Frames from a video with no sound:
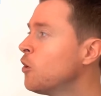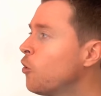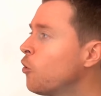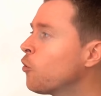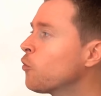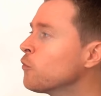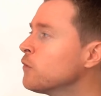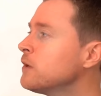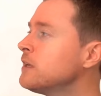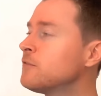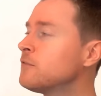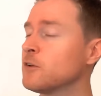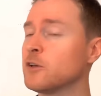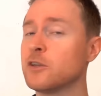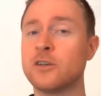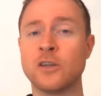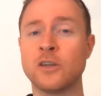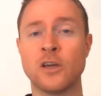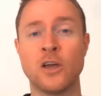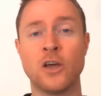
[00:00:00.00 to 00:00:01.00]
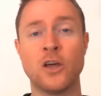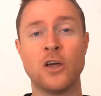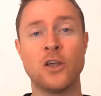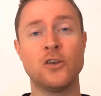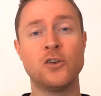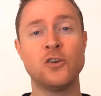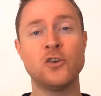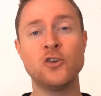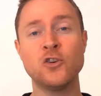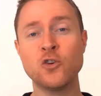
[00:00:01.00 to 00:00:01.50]
or even
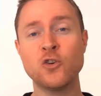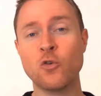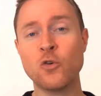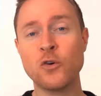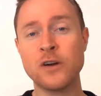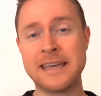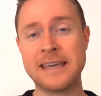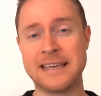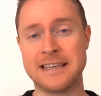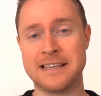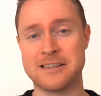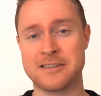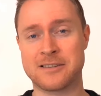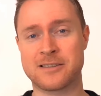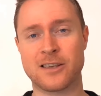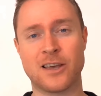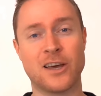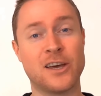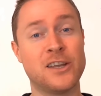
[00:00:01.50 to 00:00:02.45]
noise